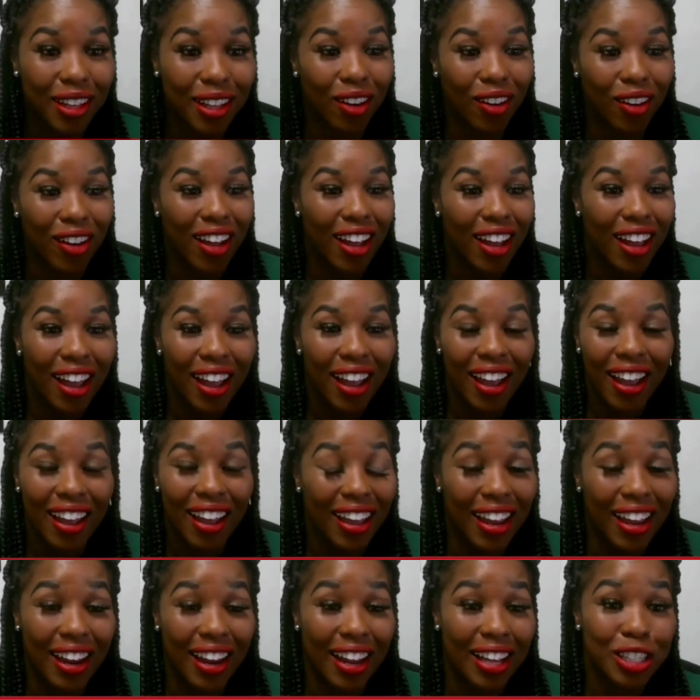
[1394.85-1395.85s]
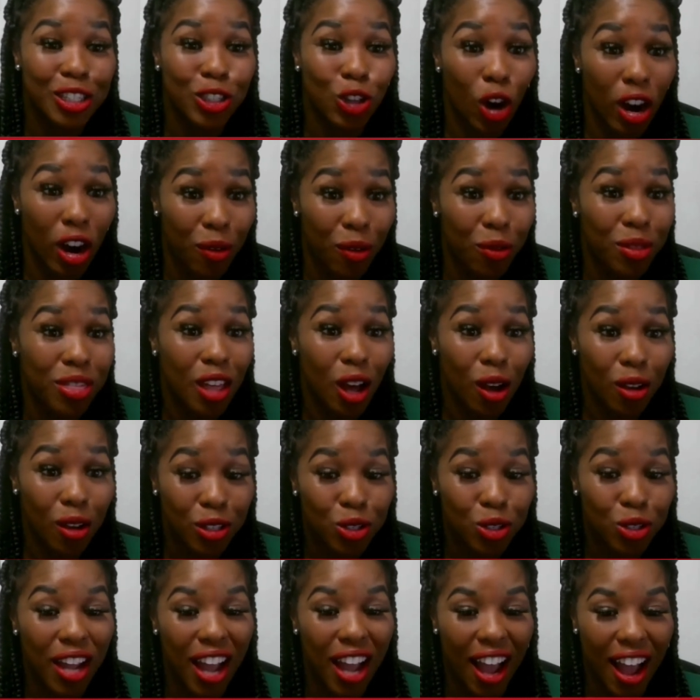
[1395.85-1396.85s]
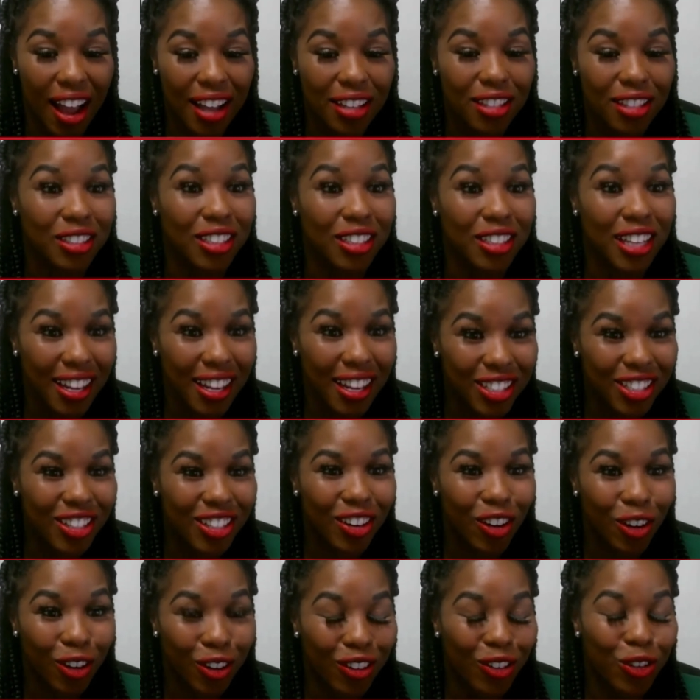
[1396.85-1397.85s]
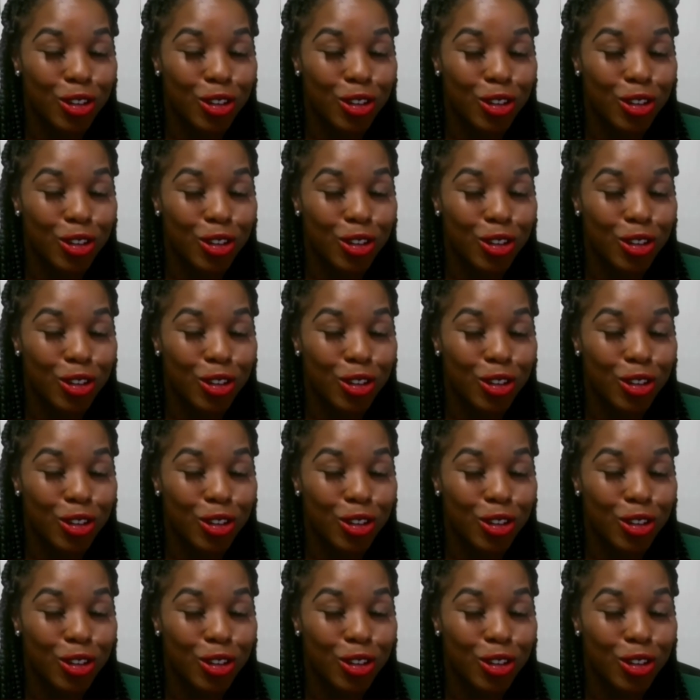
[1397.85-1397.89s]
So it started with those two guys, a teacher,